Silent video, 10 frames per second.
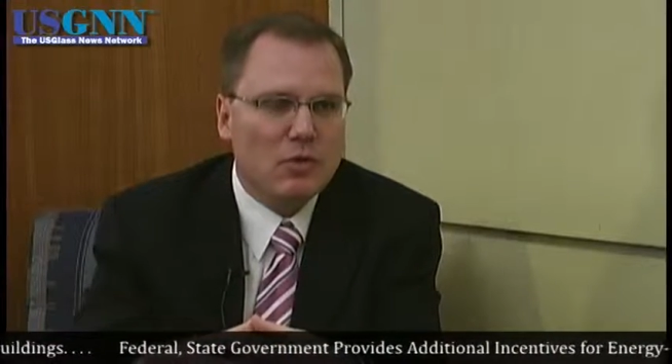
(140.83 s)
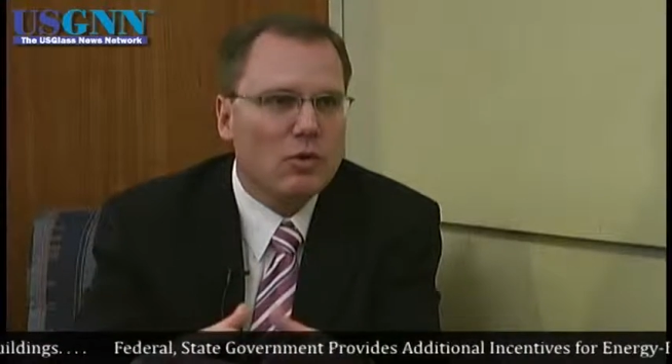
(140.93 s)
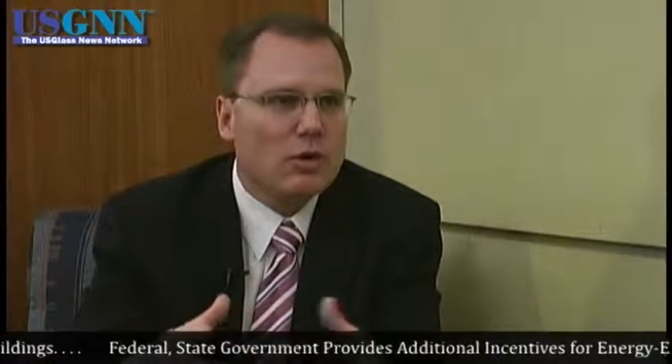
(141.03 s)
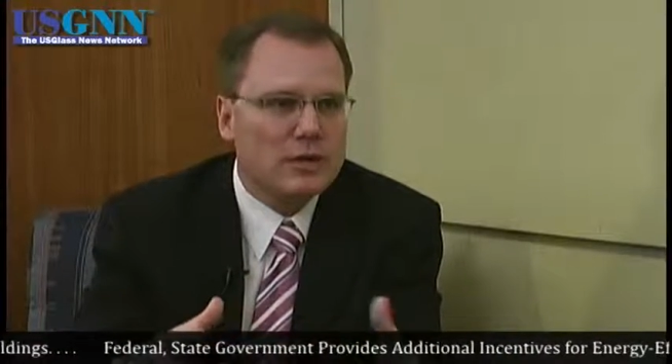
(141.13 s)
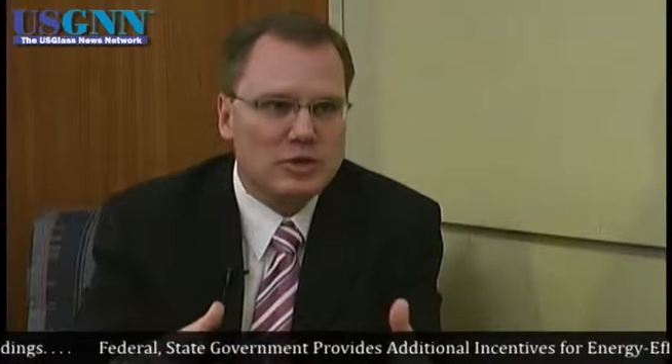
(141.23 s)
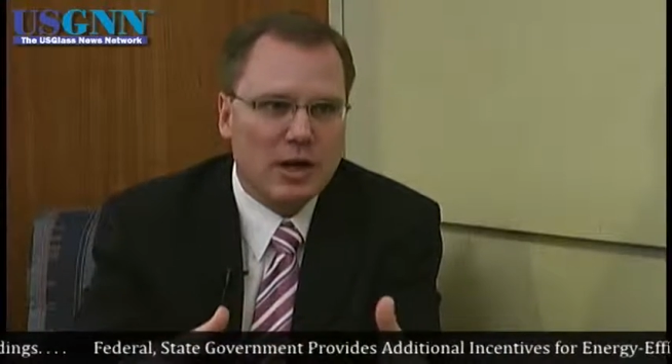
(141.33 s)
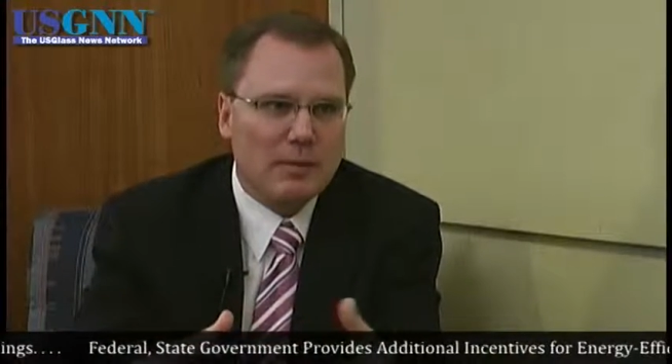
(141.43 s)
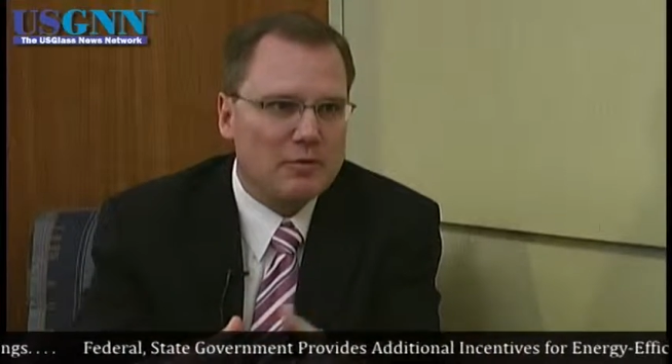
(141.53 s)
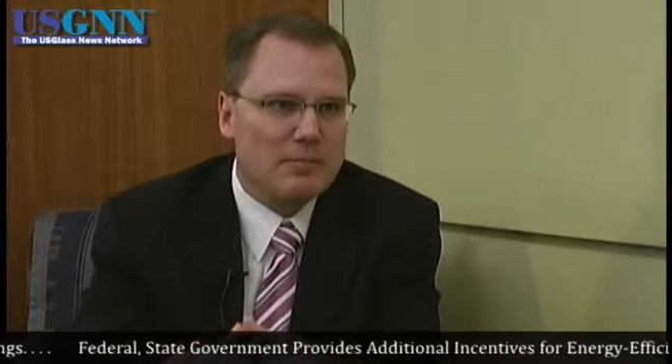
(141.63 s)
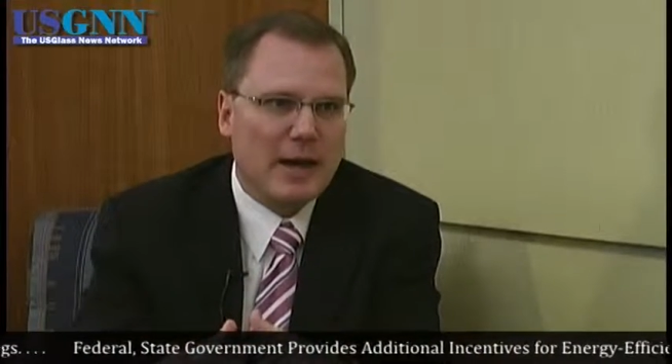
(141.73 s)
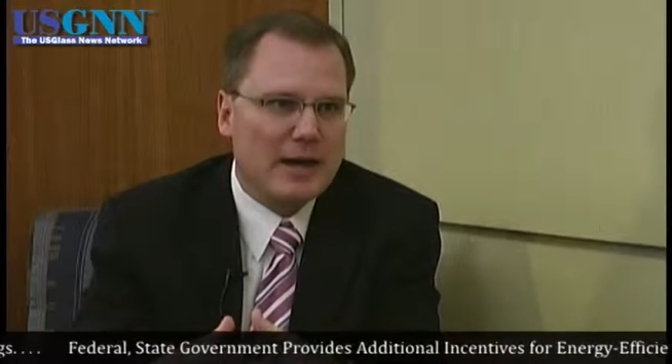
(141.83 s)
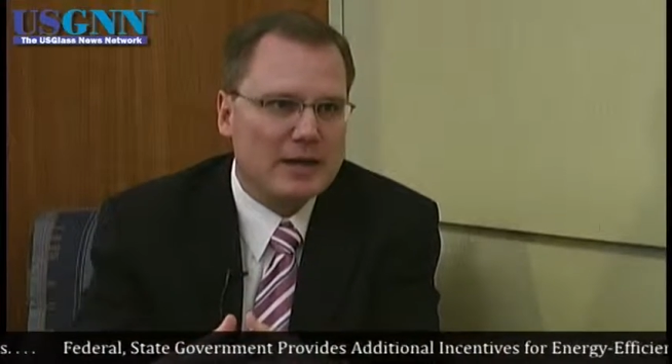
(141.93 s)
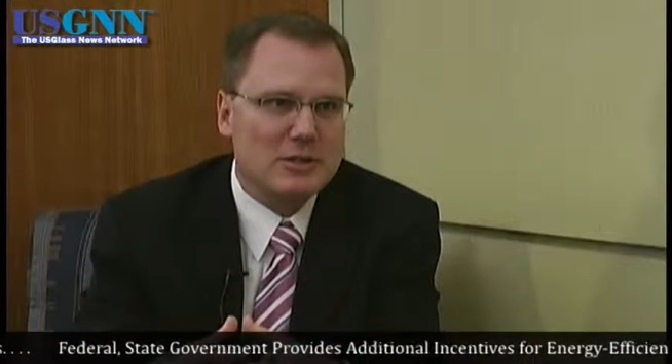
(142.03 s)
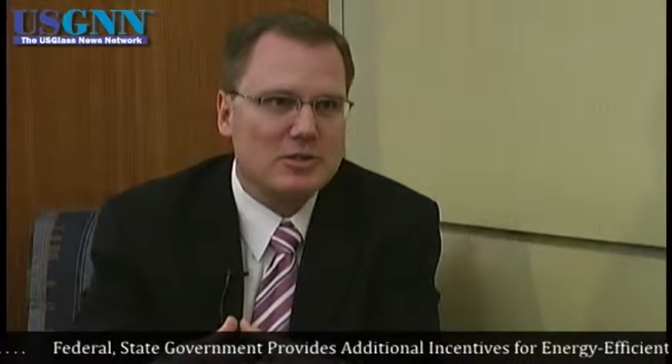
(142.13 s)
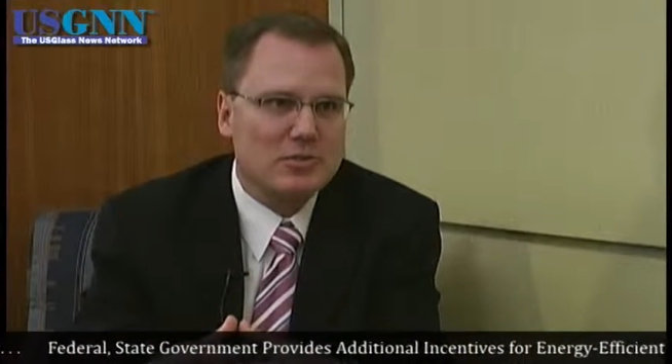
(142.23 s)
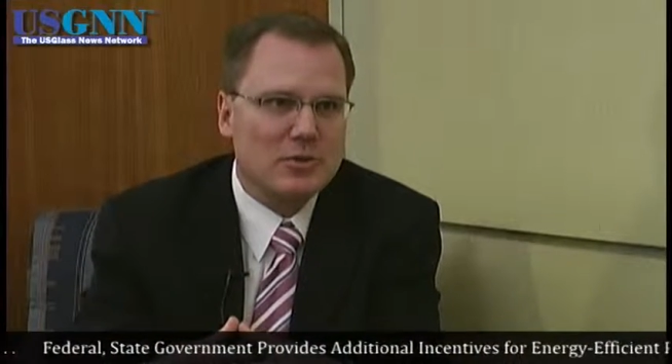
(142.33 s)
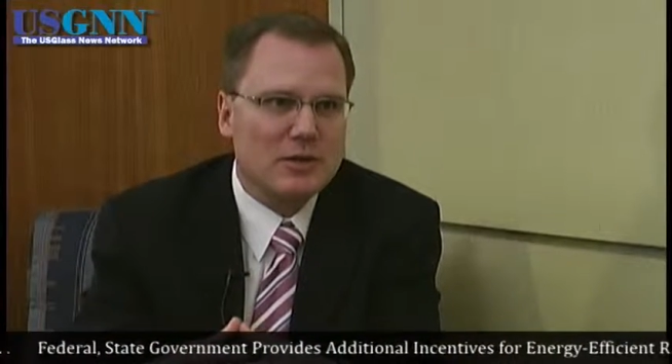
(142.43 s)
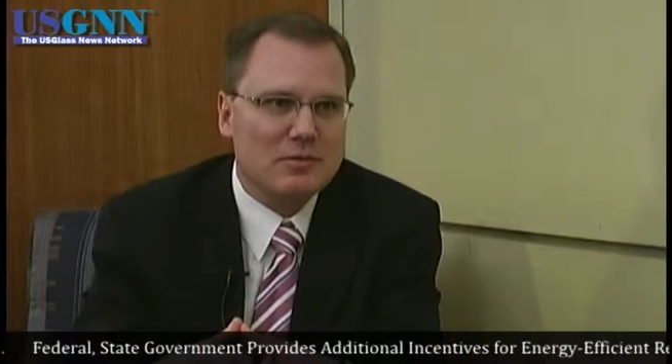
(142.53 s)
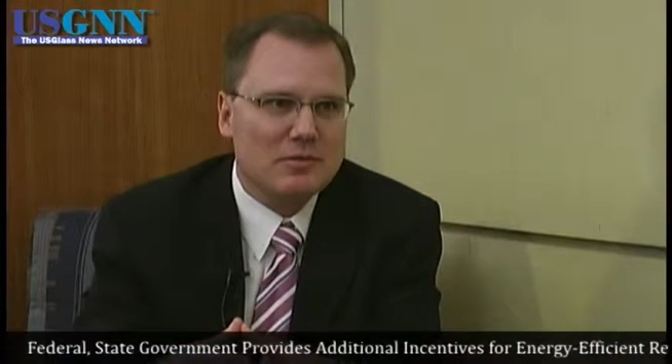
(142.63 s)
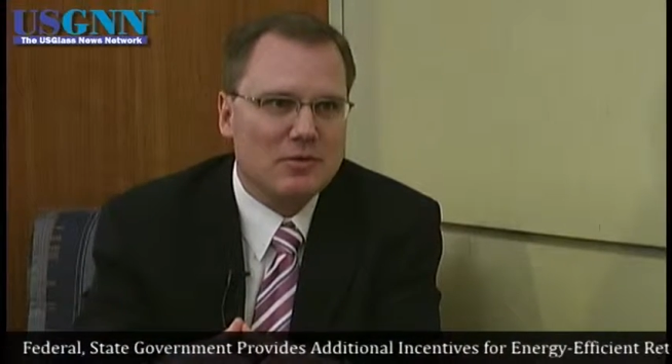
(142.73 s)
or a jobs package is
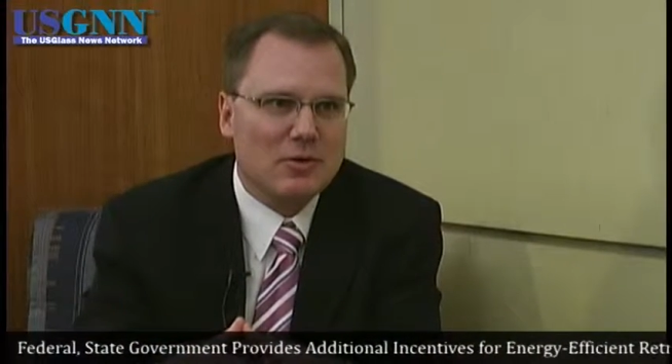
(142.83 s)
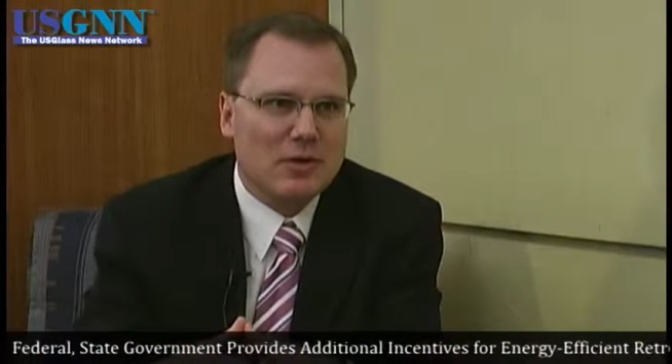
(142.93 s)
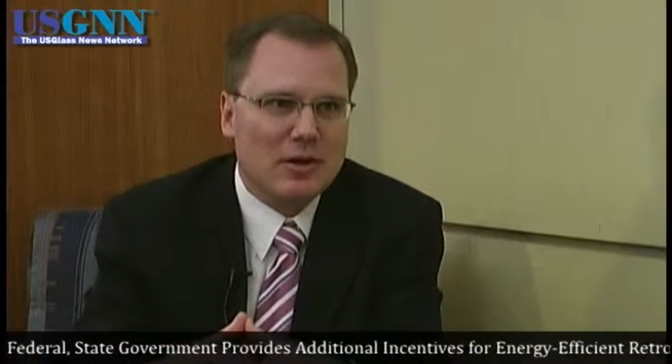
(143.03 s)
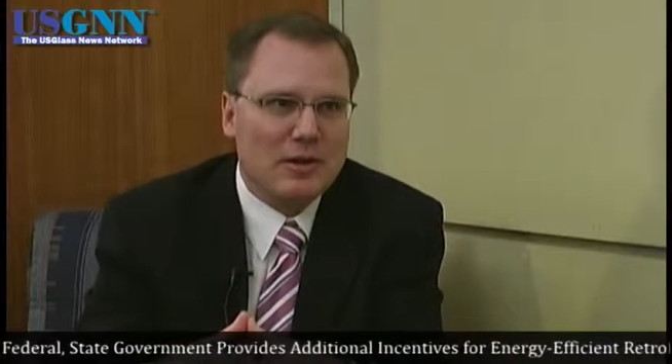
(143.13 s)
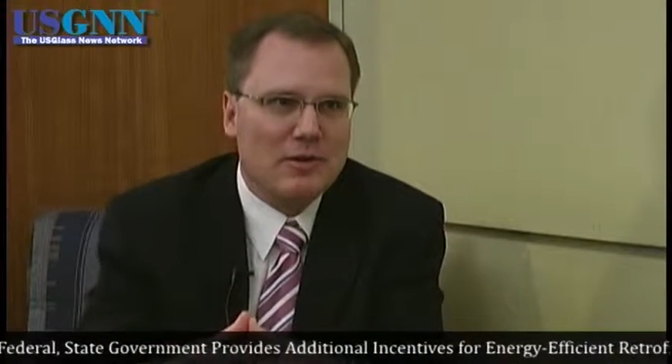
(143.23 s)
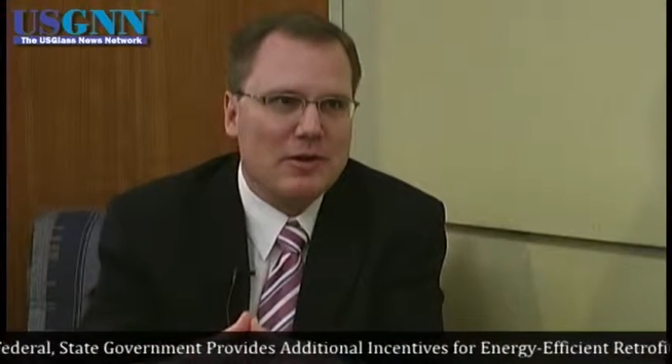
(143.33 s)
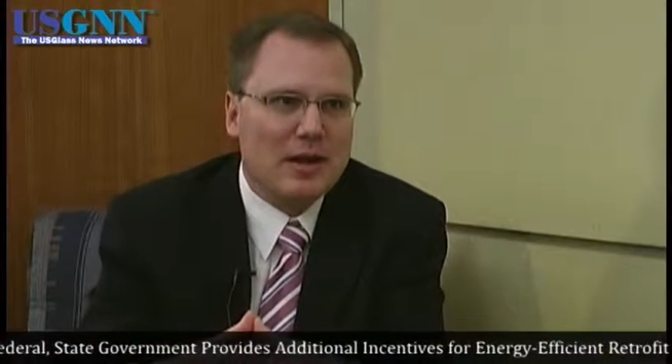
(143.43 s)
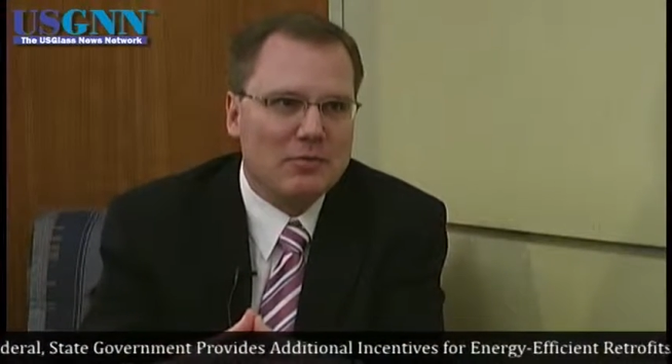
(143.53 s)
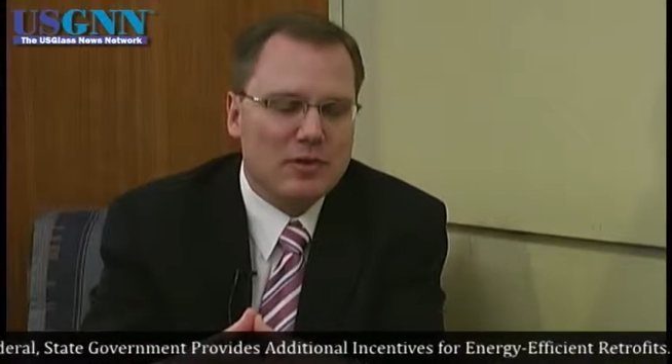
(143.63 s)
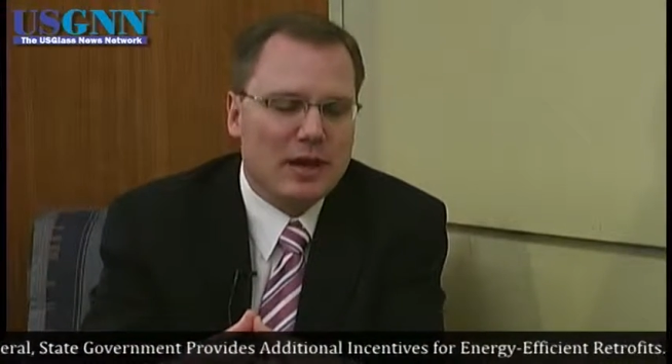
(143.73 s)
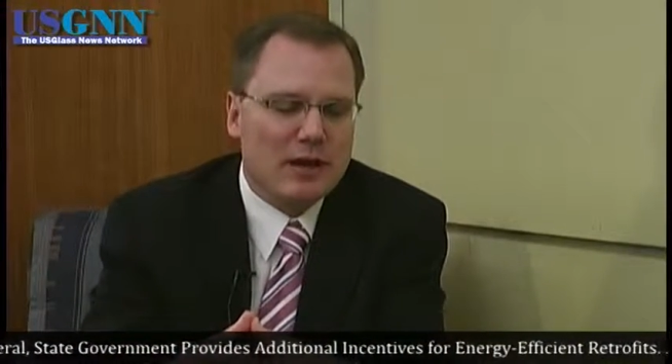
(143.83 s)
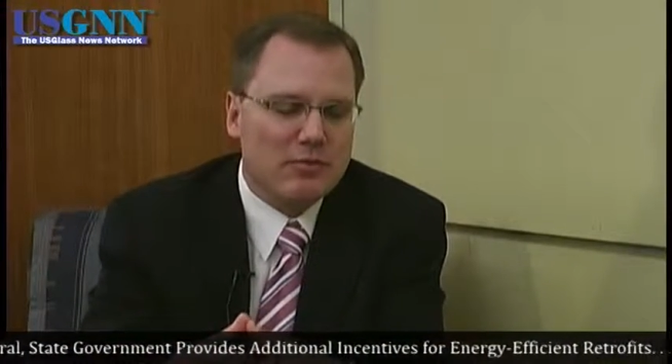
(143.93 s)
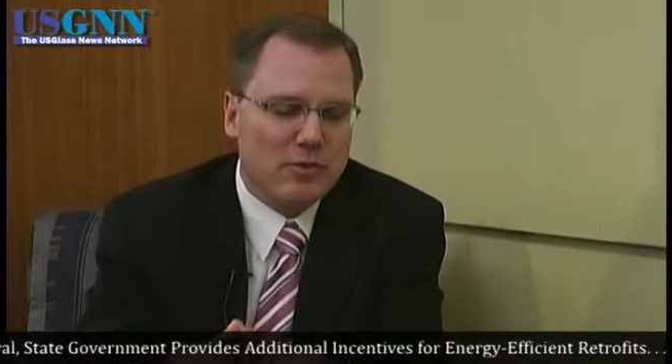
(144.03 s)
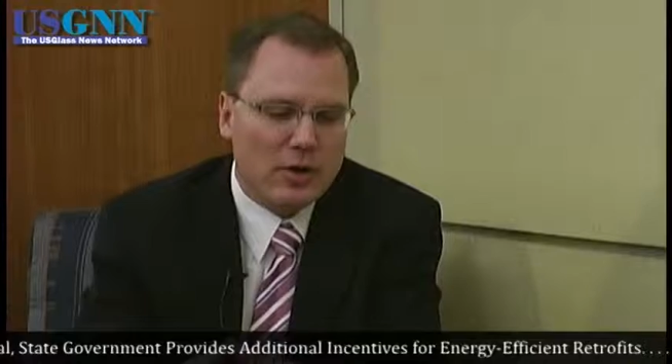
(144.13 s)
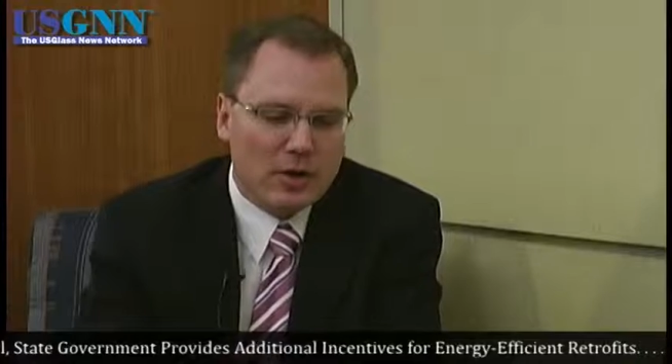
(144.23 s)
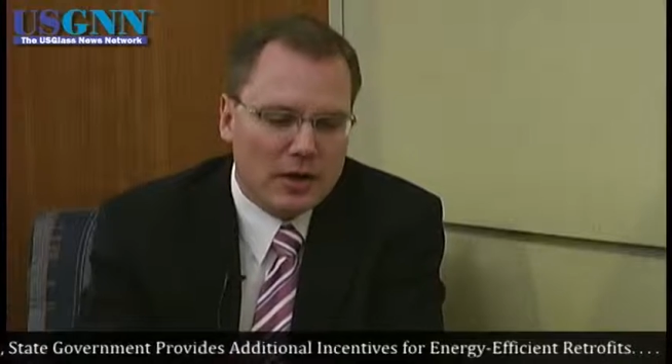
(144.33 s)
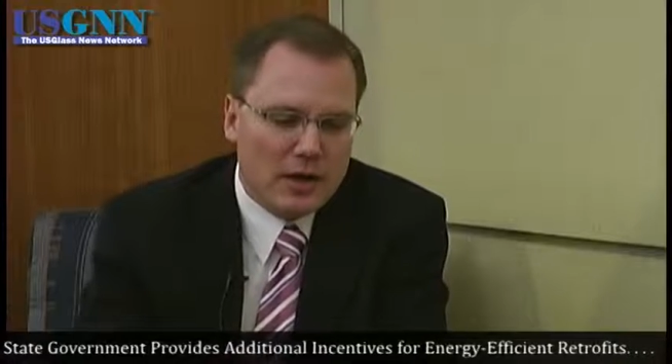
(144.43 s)
what one of the other names they have for it.